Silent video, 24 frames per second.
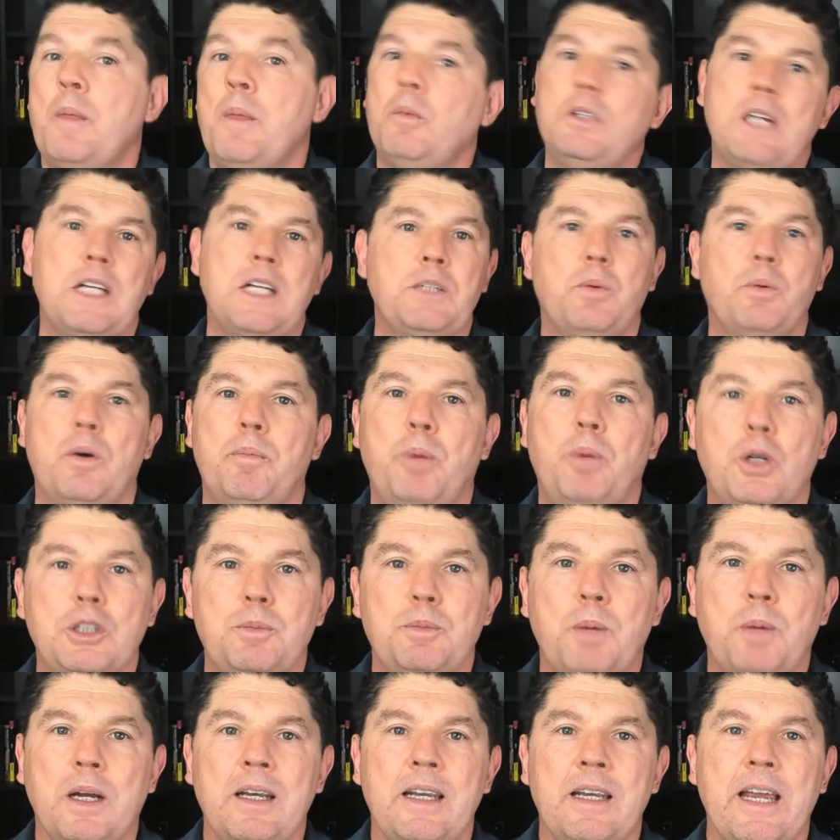which that's where push
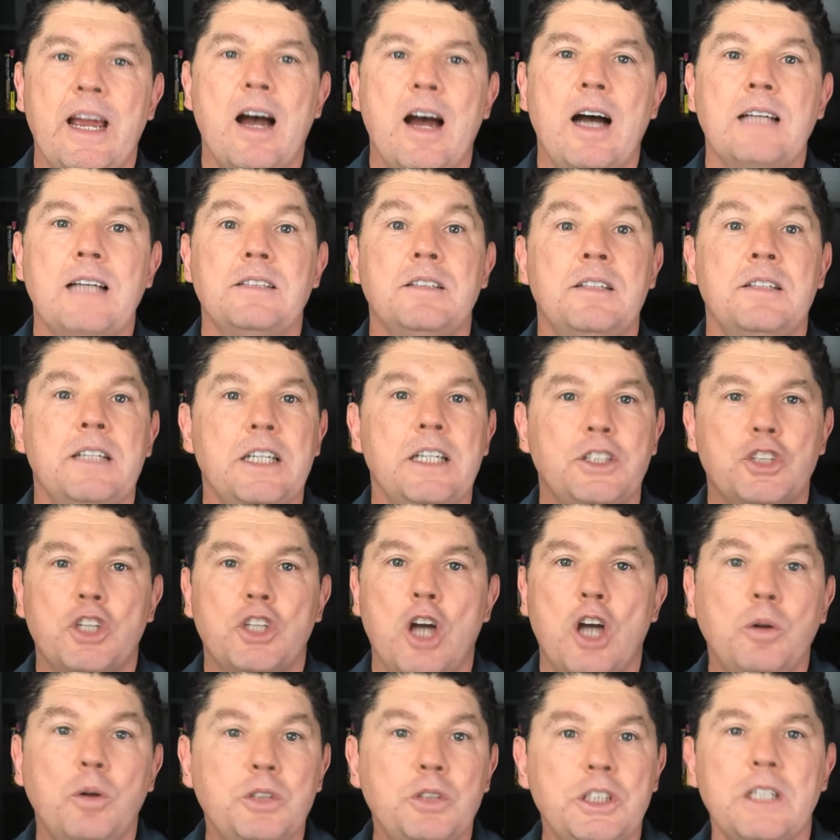button AIs and niche
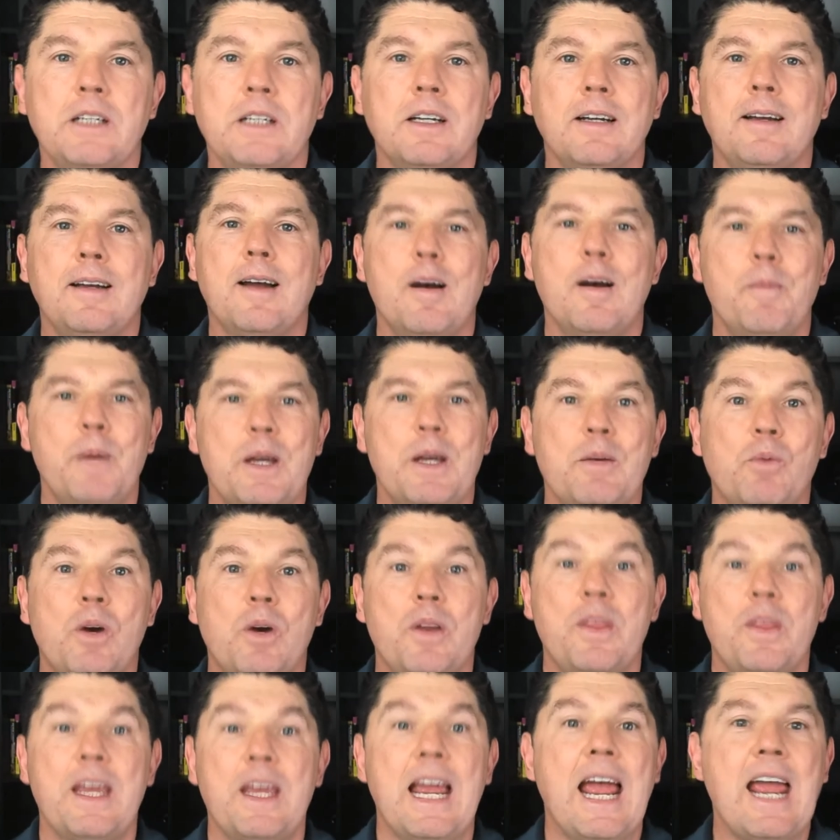coaching can come in,
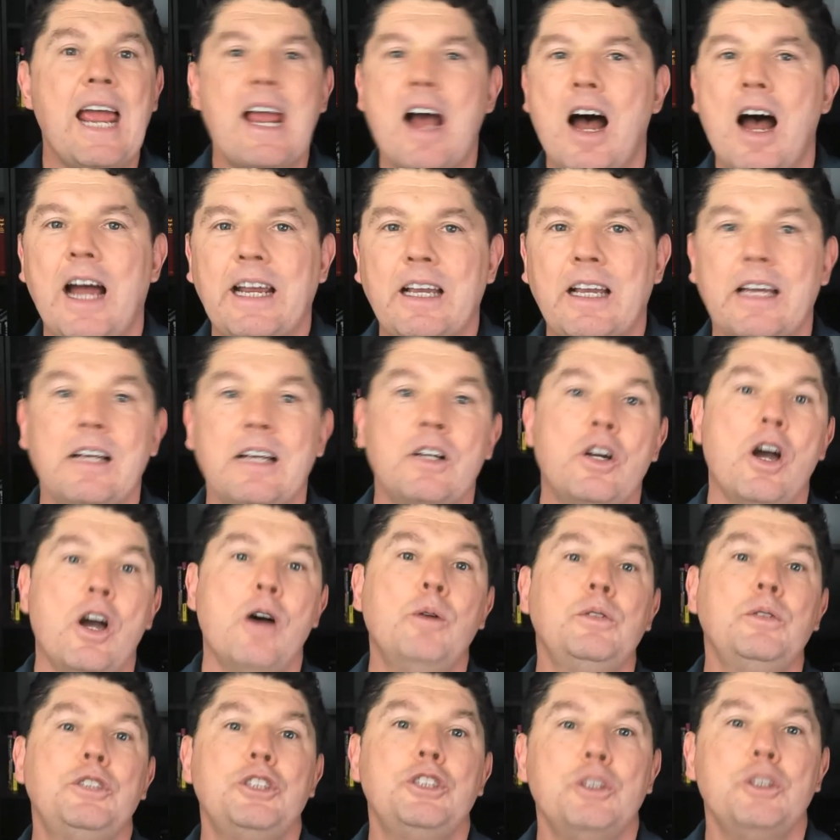where the AI can
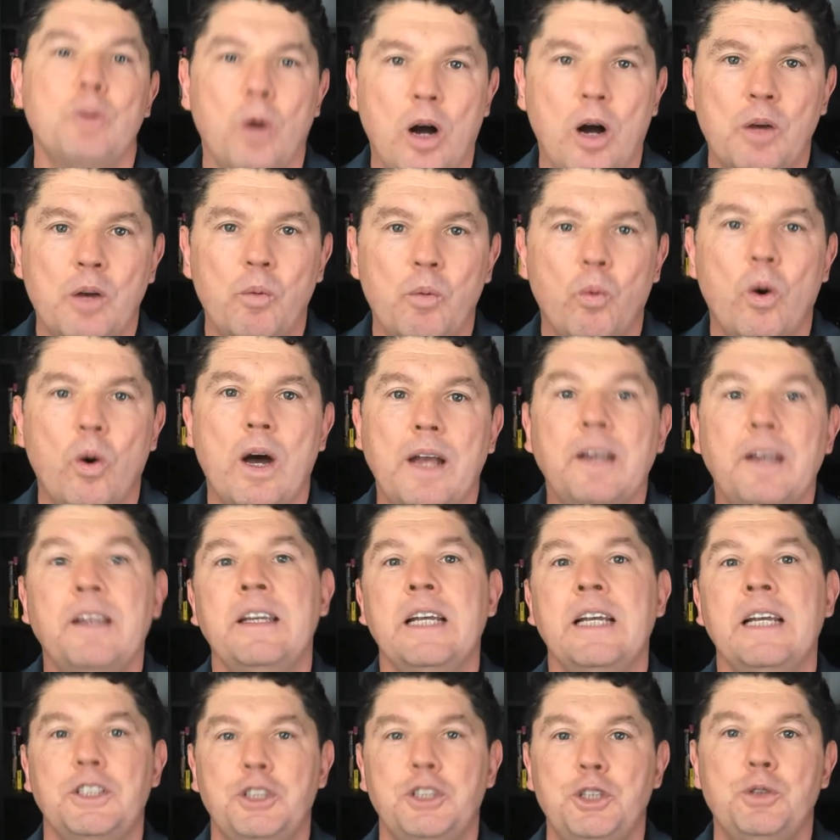coach you on what
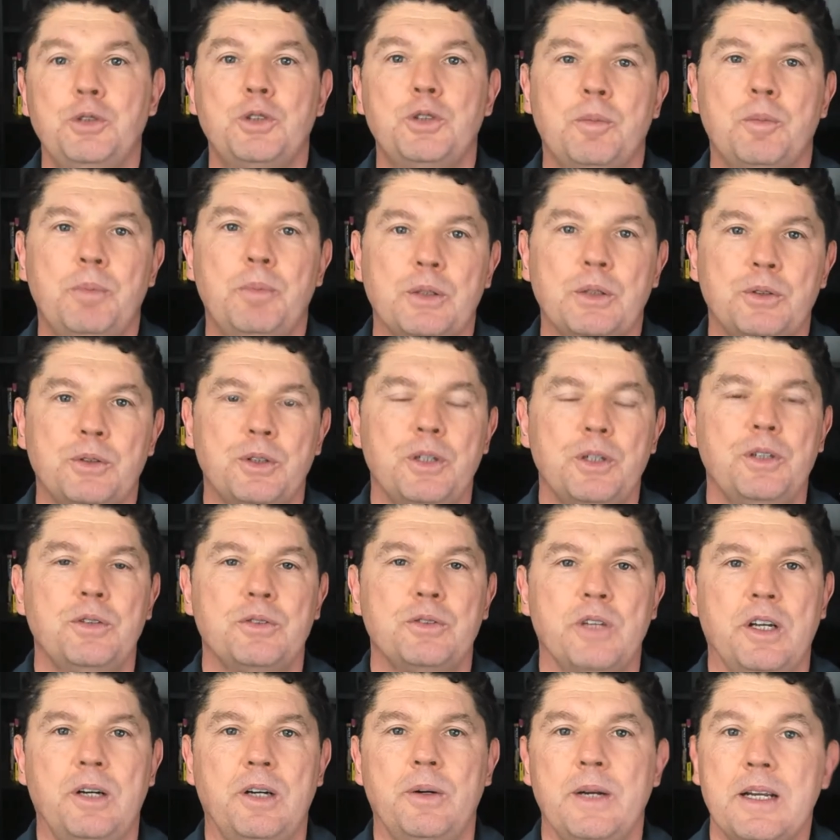niche you should build your
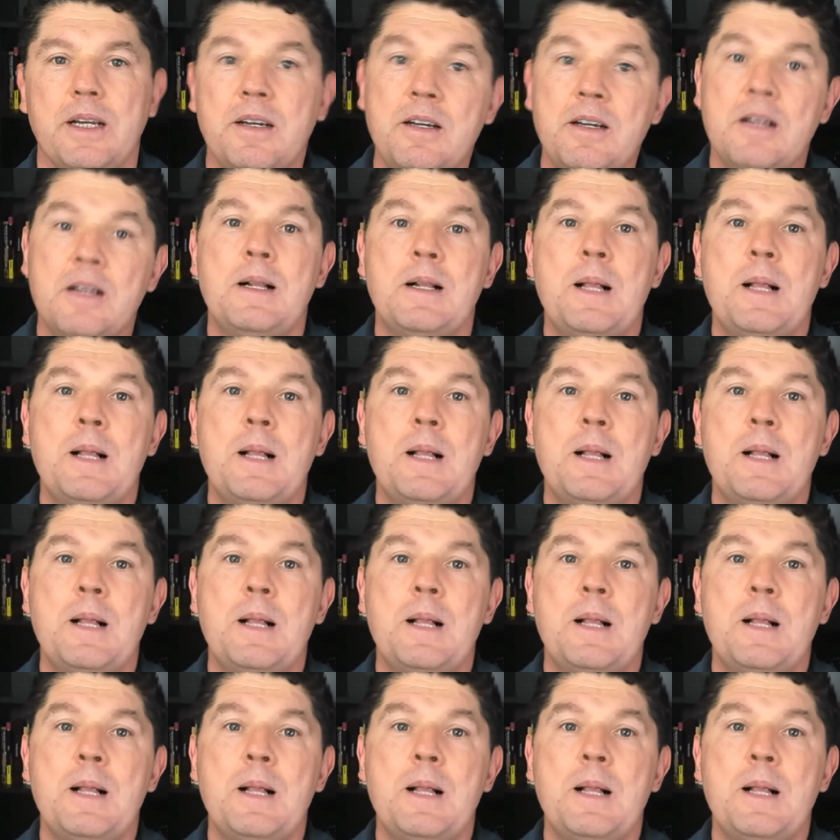newsletter in.